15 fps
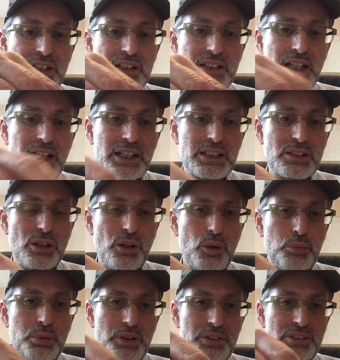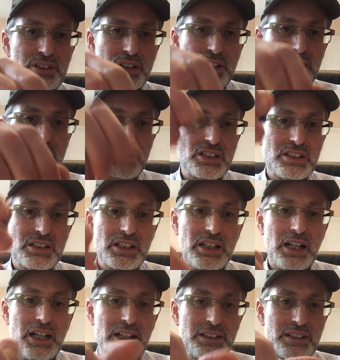the tank to open. So you just
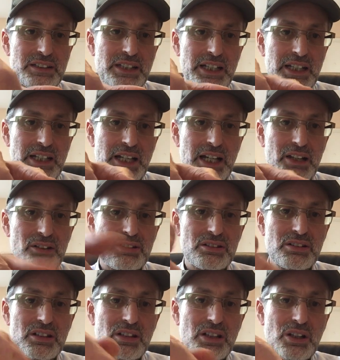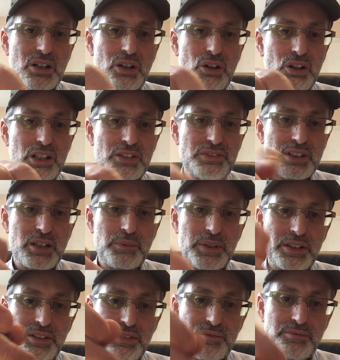either take it out or lift it a
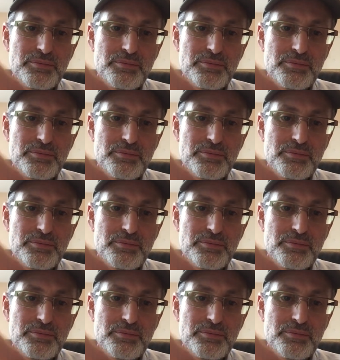bit.